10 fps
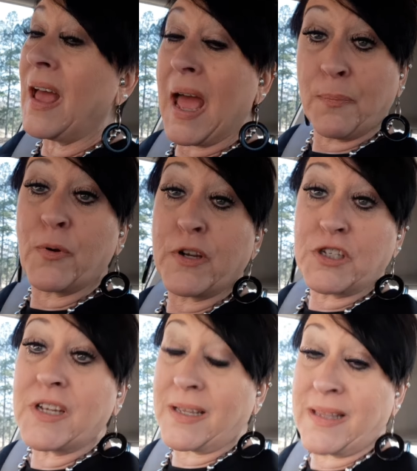I
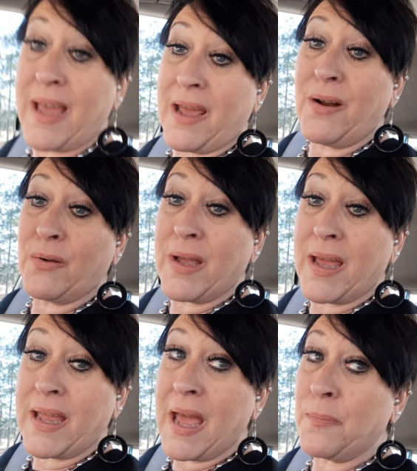appreciate that.
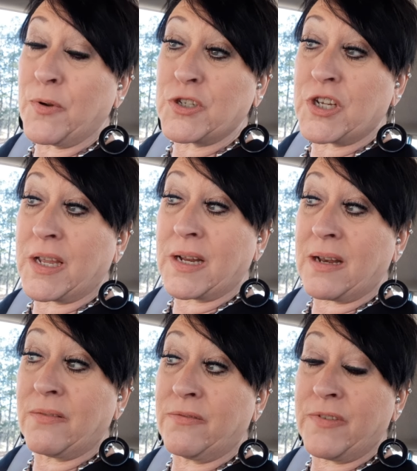Okay. I appreciate
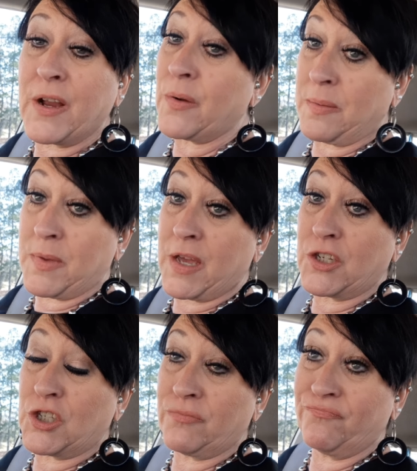it very
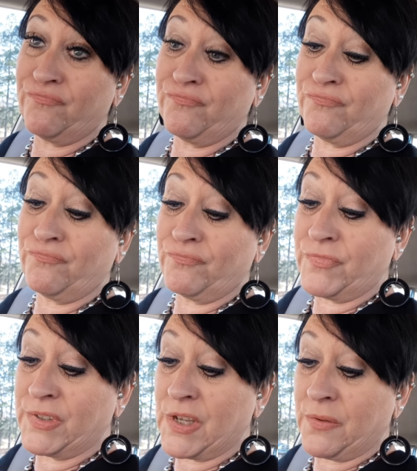much.
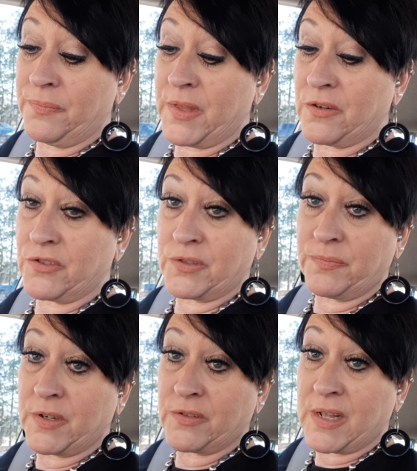So there's,
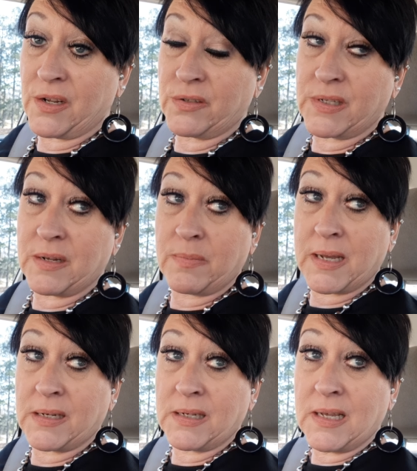there's that little
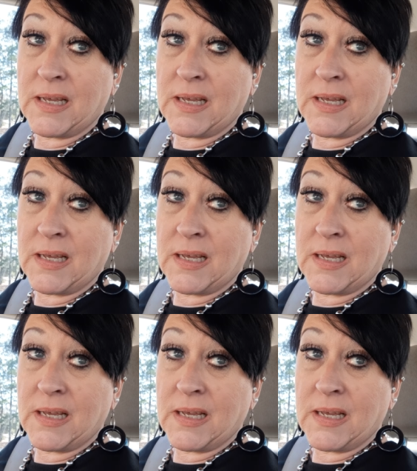tidbit.